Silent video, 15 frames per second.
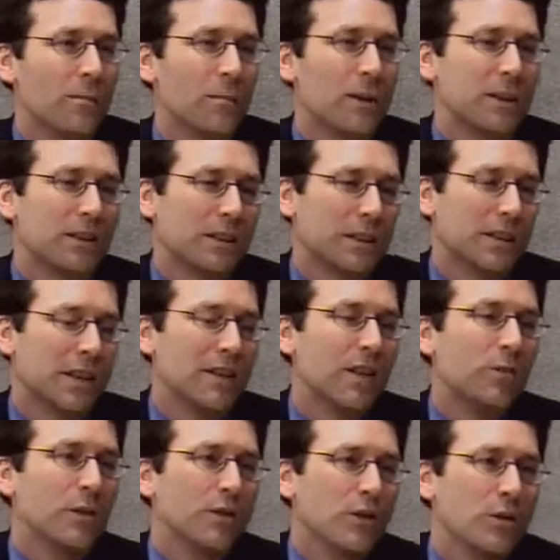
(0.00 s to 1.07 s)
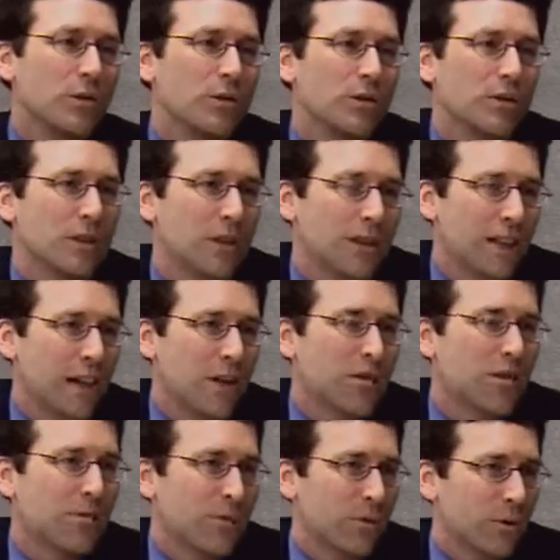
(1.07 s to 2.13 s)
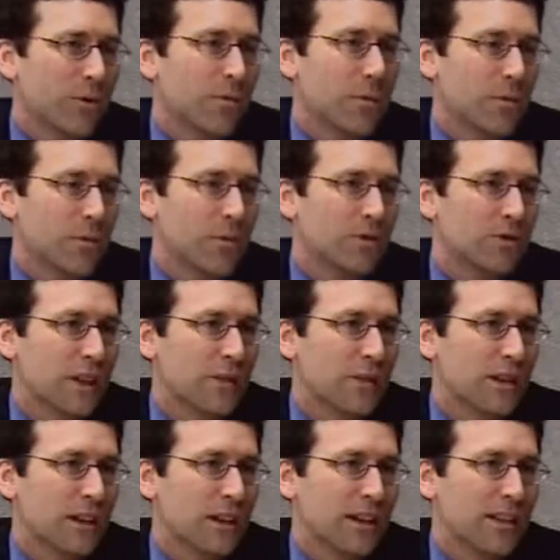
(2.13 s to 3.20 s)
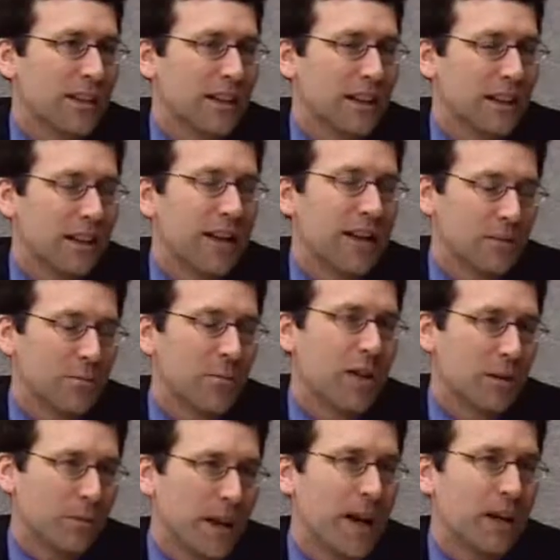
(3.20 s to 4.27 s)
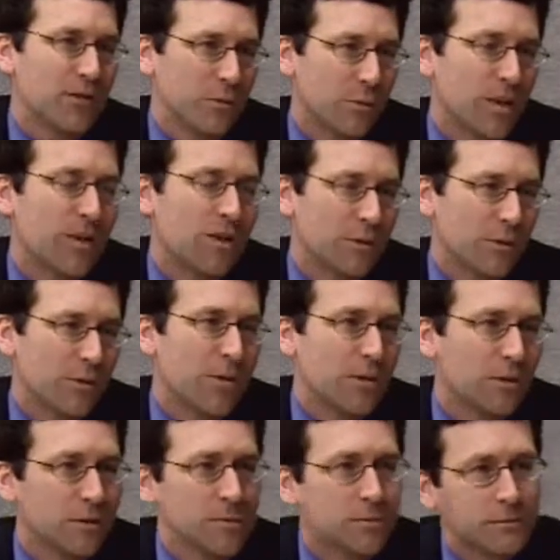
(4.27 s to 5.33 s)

but they did reduce the council from 13 members down to 9, and that had some big impacts for me as a result.